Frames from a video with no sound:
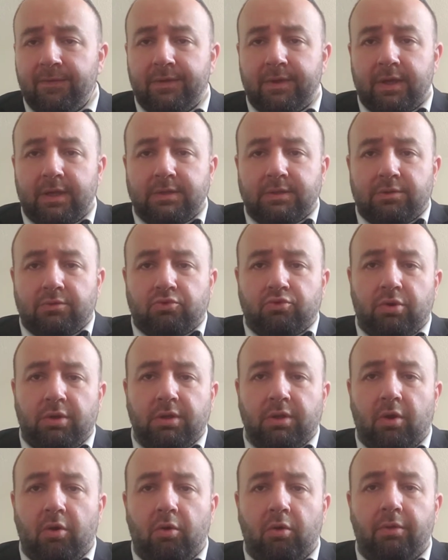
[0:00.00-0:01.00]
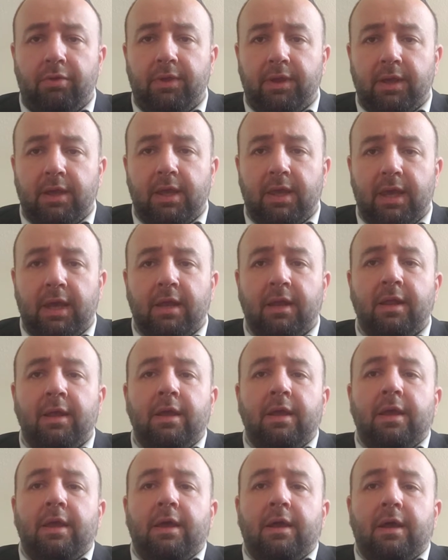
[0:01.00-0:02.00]
He has to drink the whole thing again.
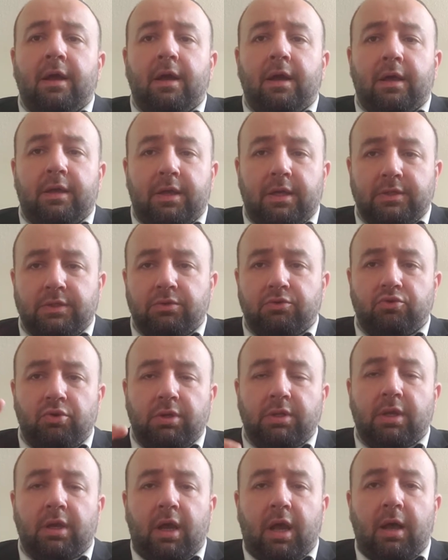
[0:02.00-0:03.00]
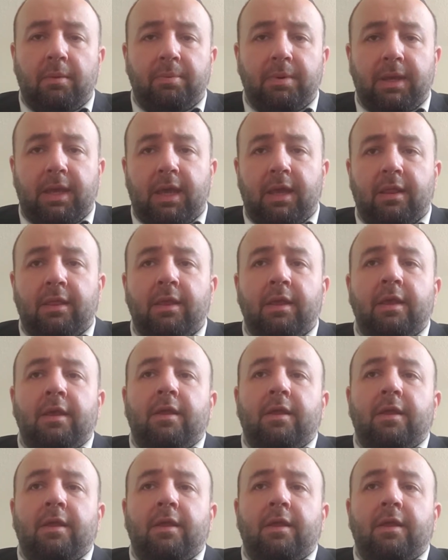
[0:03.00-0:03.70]
He has to drink the cup again.